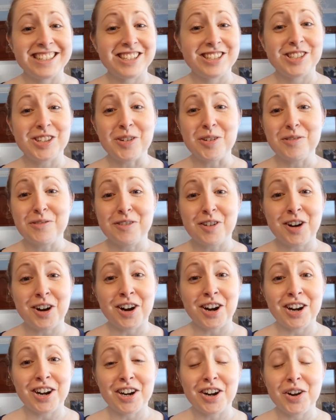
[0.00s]
so
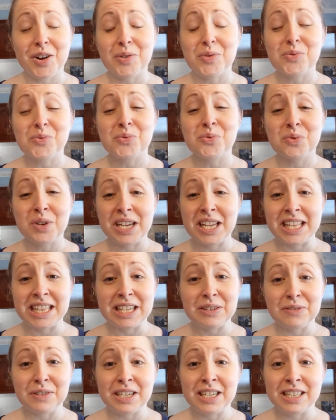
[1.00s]
far,
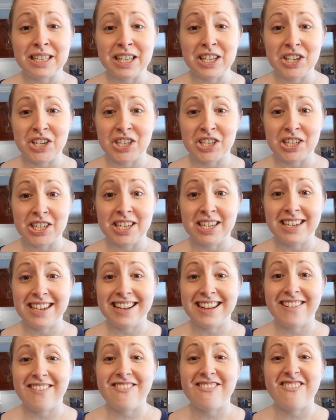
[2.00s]
really, really good.
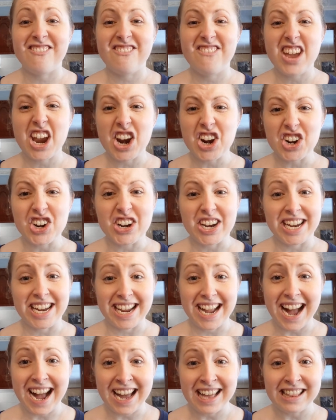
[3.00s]

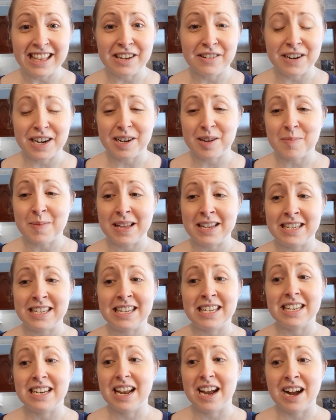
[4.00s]
Very highly recommend
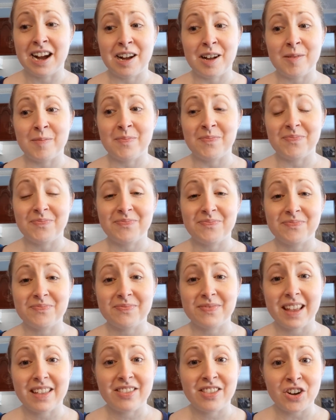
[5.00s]
it.
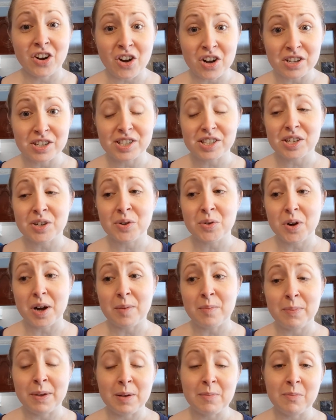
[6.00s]
They're also
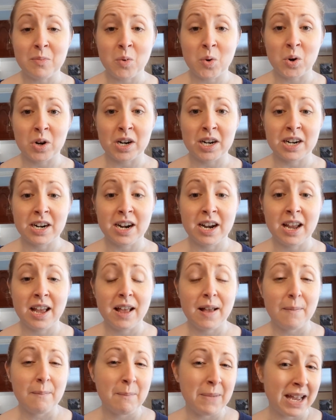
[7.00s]
a bit more
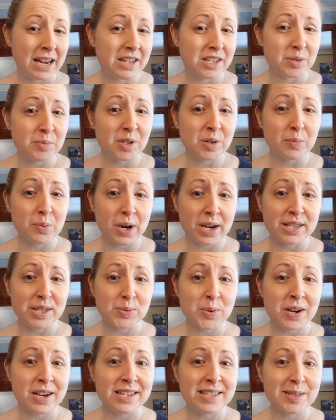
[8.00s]
manageable
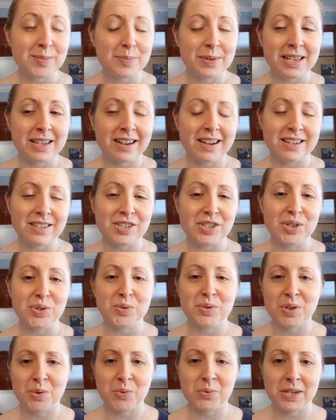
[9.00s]
price wise because you
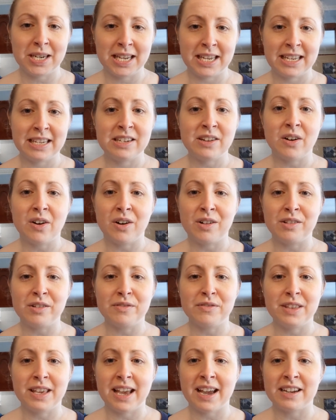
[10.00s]
don't need all
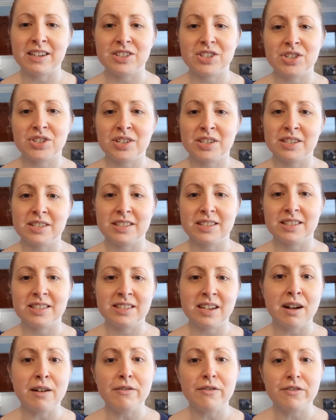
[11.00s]
of the extra
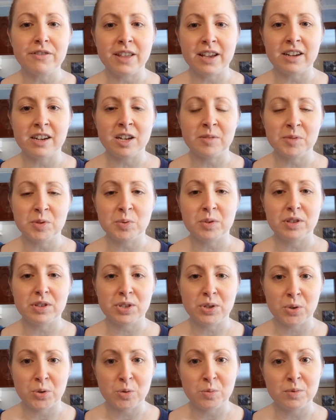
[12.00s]
stuff that comes with
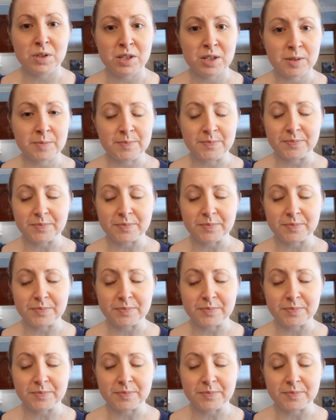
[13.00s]
tubed